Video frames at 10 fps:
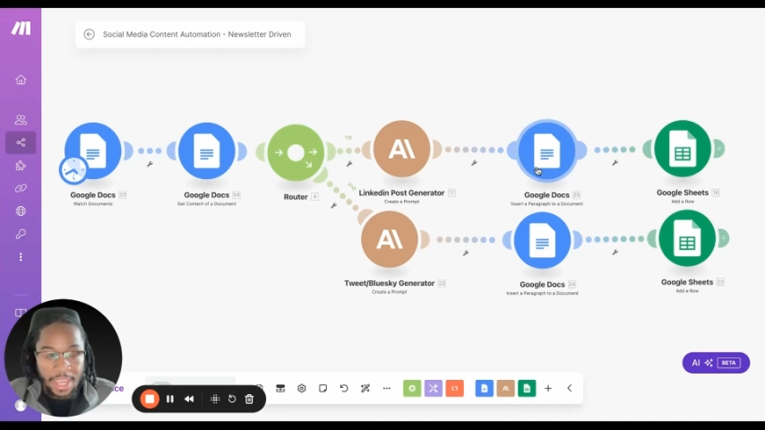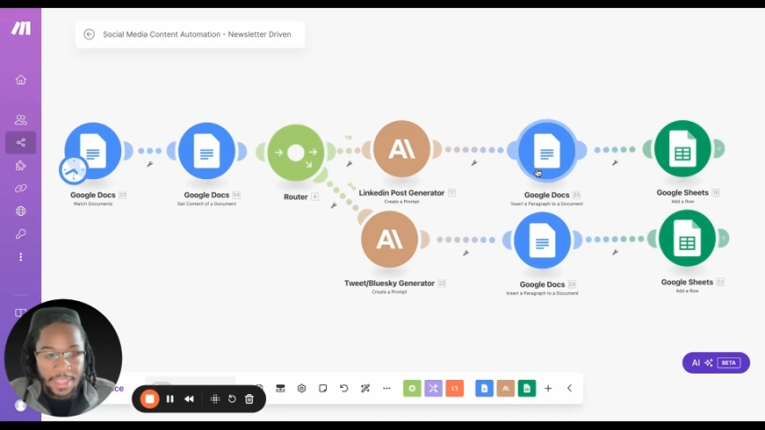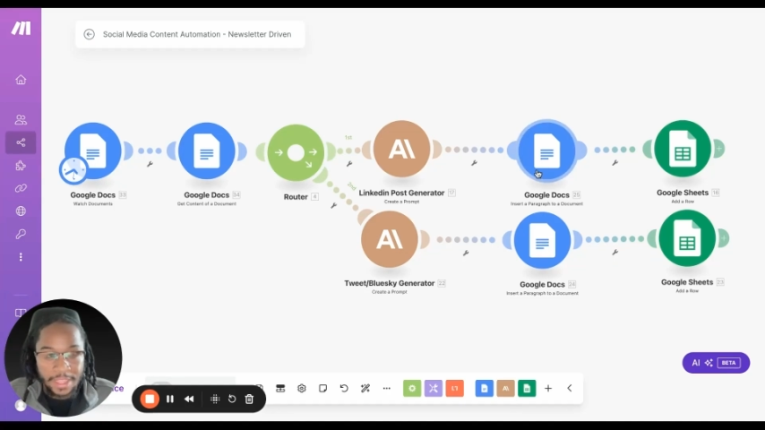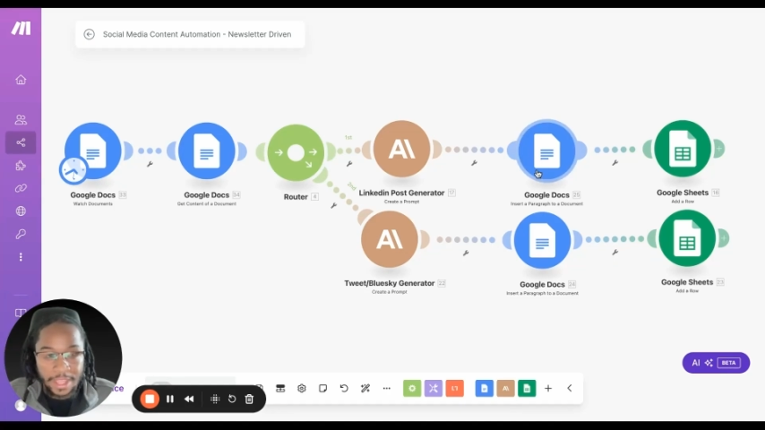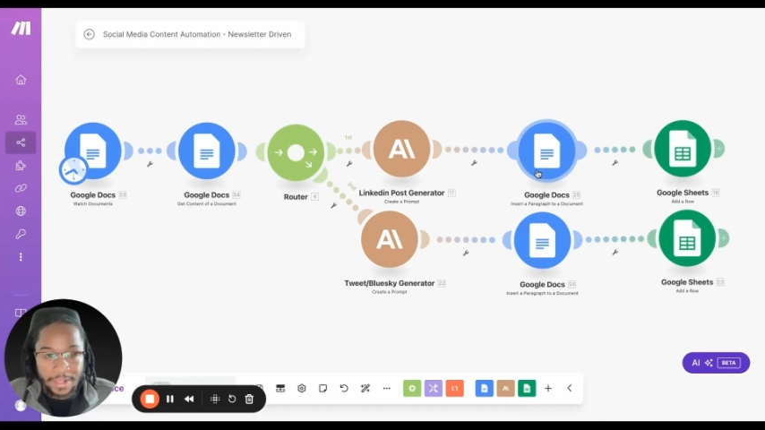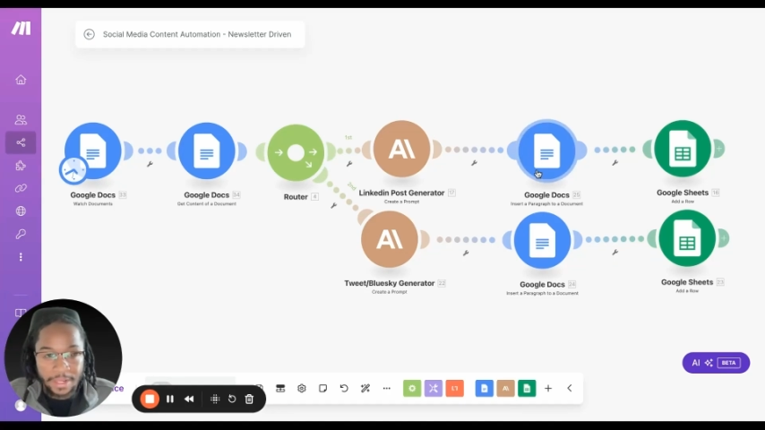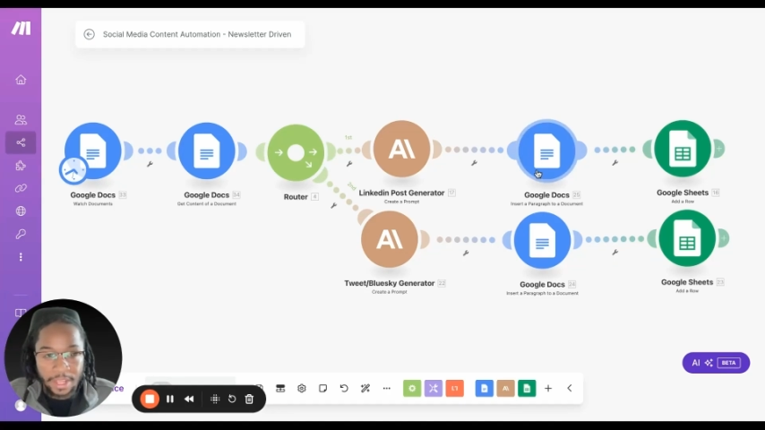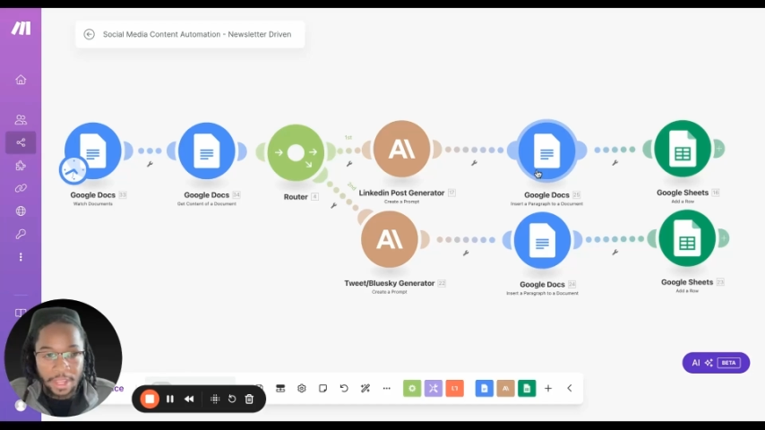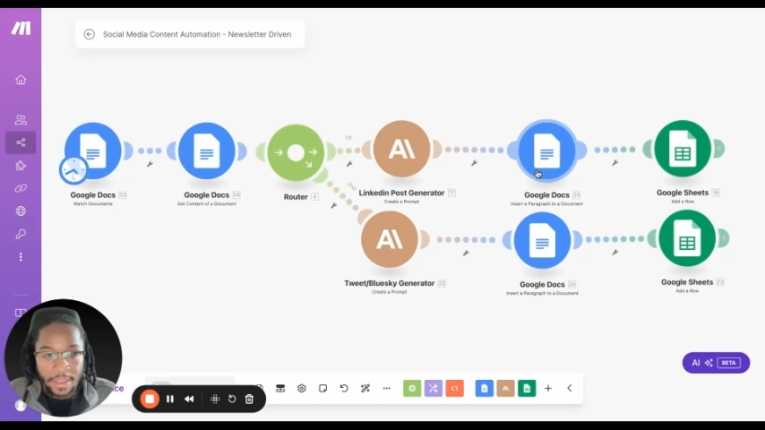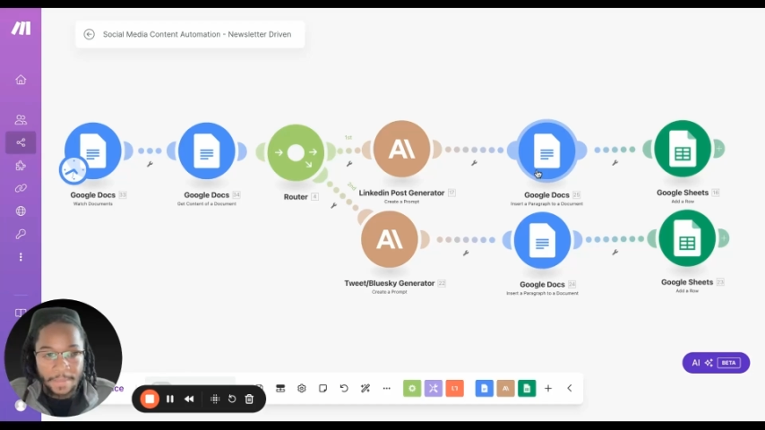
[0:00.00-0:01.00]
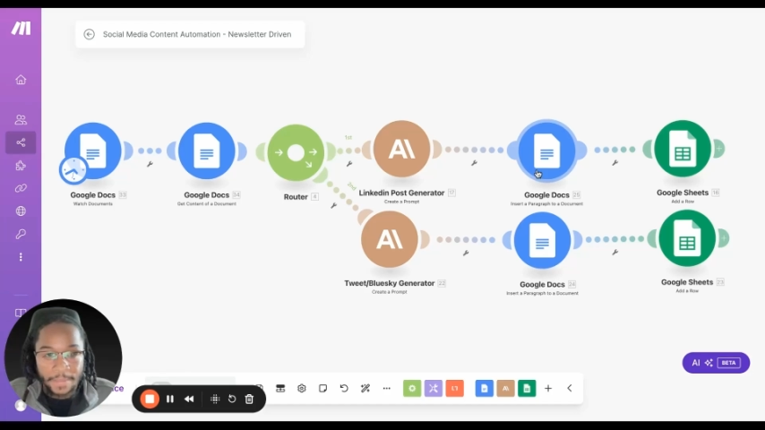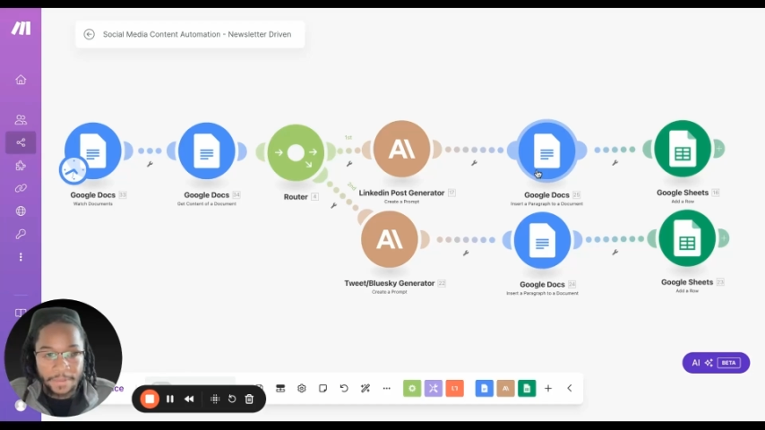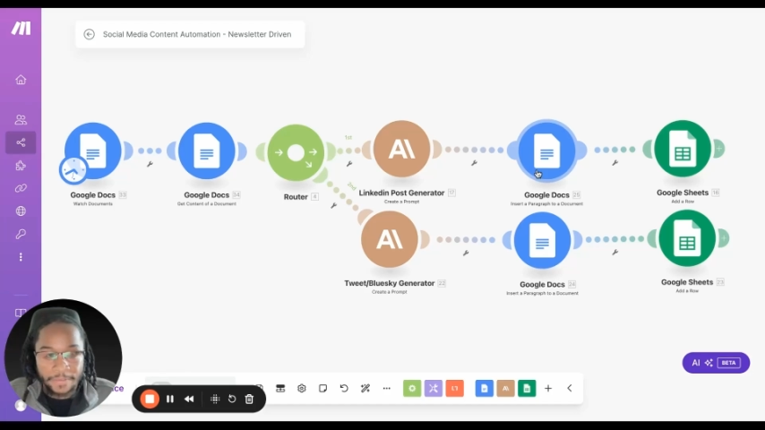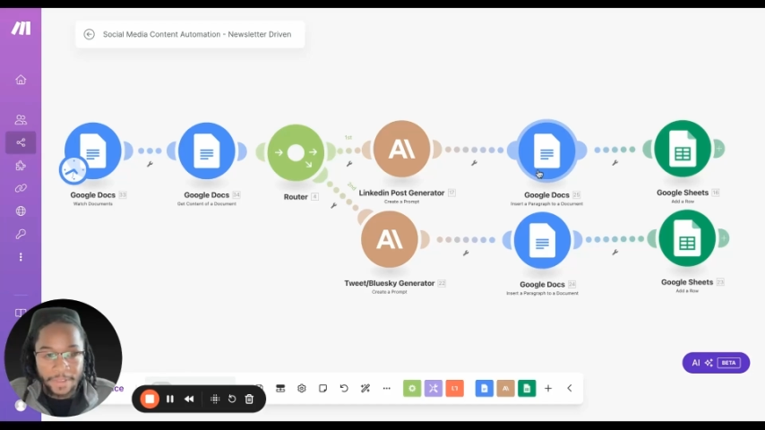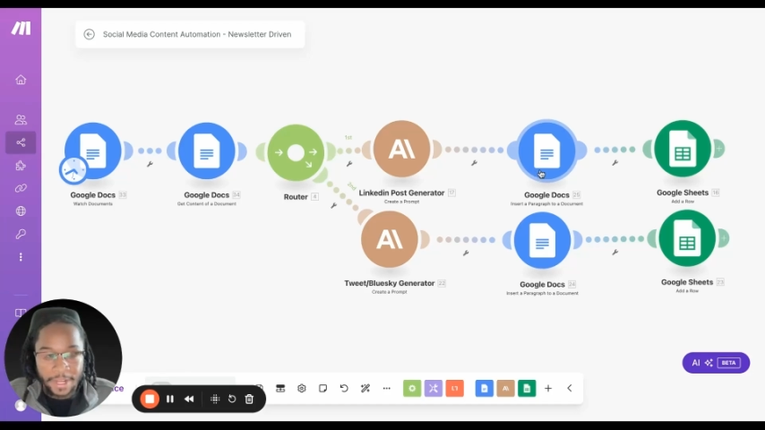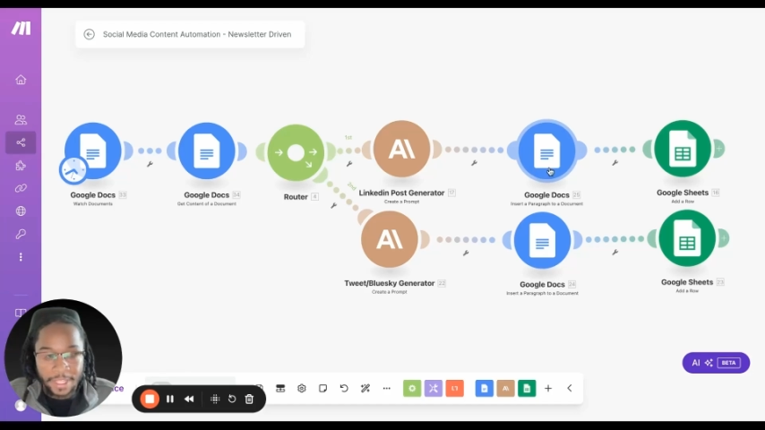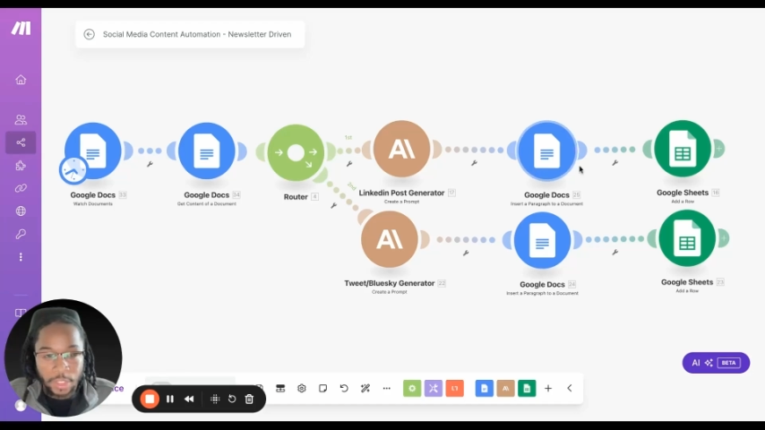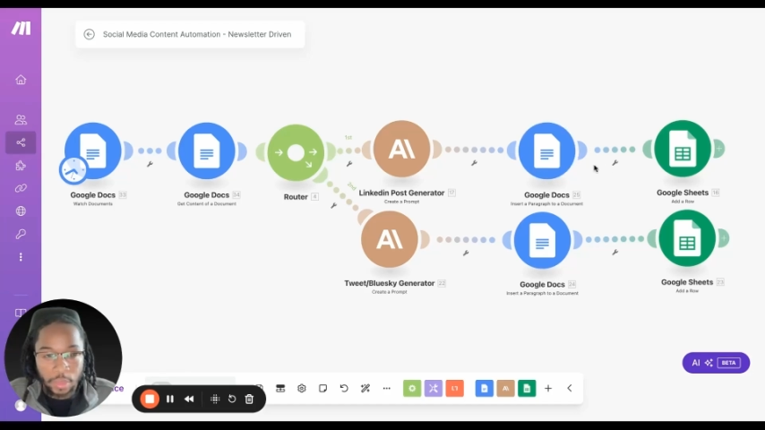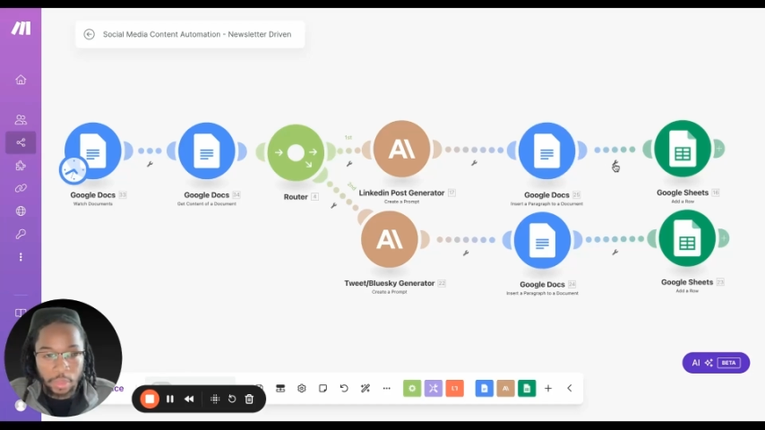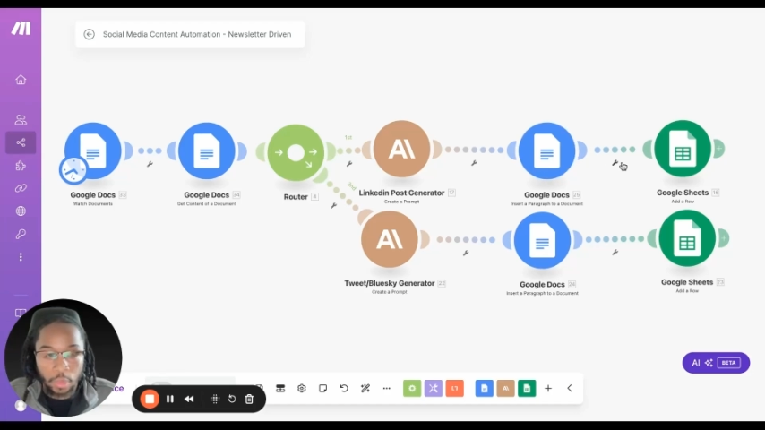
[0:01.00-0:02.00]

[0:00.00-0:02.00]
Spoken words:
and then be fed into a